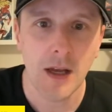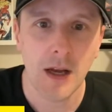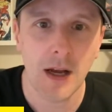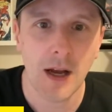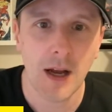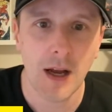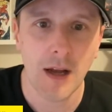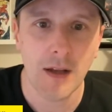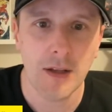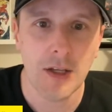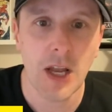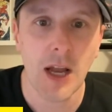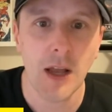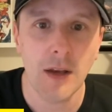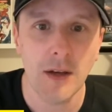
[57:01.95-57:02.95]
Uh,
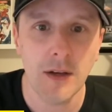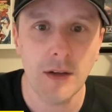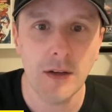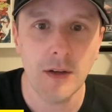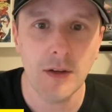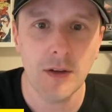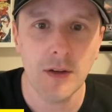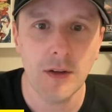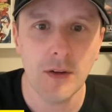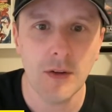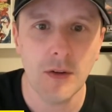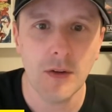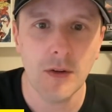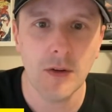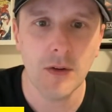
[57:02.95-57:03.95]
you got
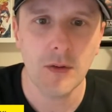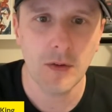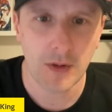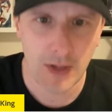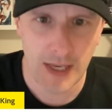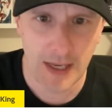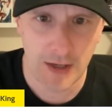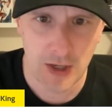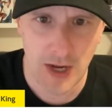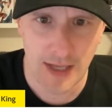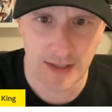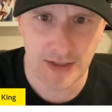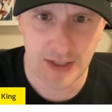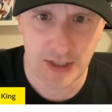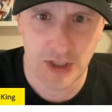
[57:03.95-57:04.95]
okay. You
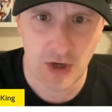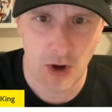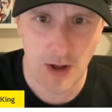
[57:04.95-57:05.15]
got six